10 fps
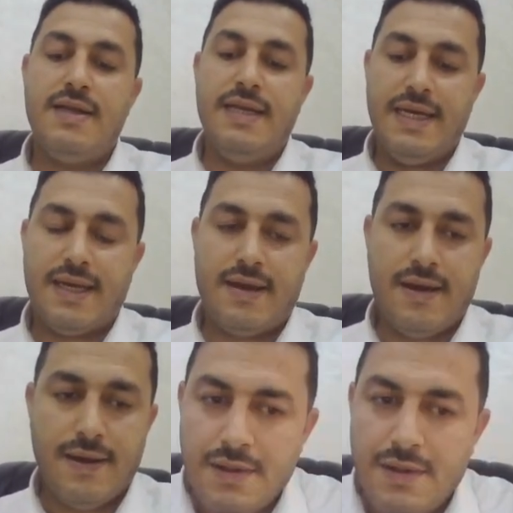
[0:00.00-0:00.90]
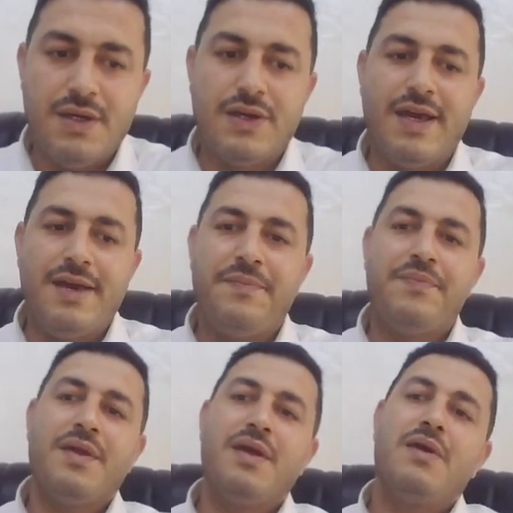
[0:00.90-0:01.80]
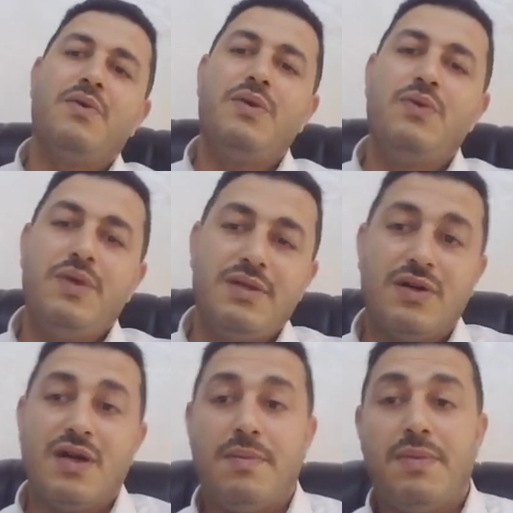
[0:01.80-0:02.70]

leak. Okay, when we talk